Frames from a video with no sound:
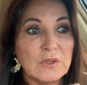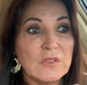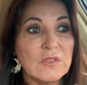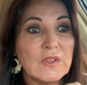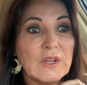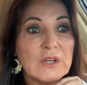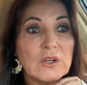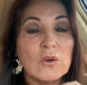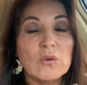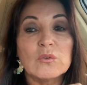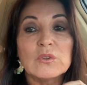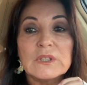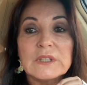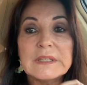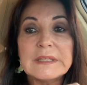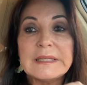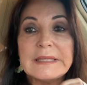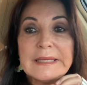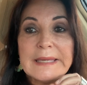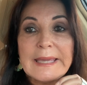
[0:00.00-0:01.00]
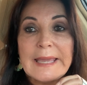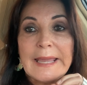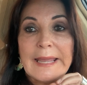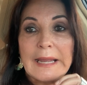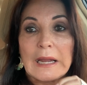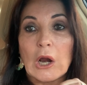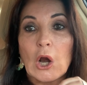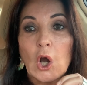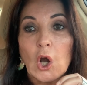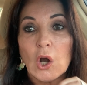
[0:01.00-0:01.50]
They don't
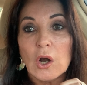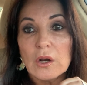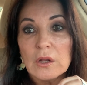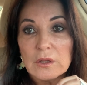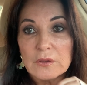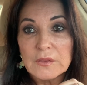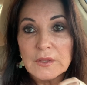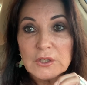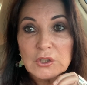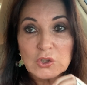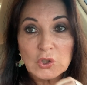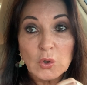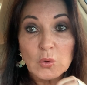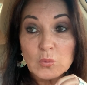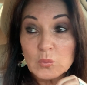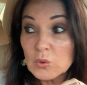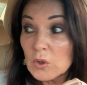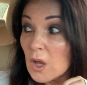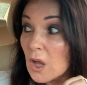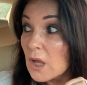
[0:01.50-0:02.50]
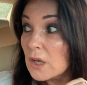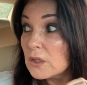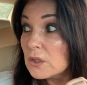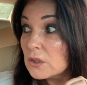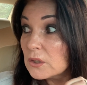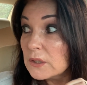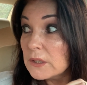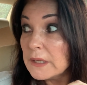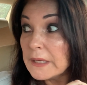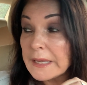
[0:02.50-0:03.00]
care they do not
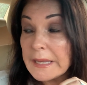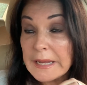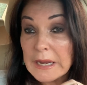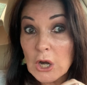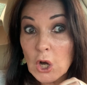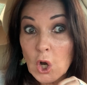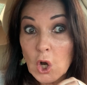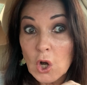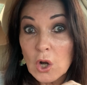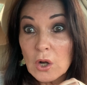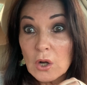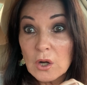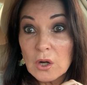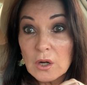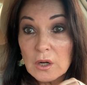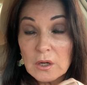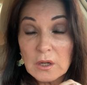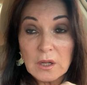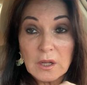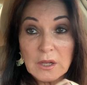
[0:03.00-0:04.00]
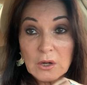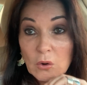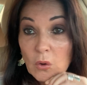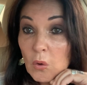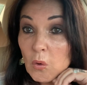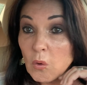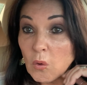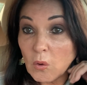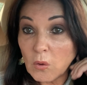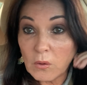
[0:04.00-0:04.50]
care at
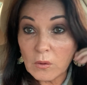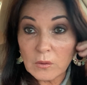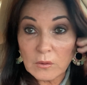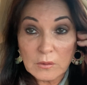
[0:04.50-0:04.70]
all.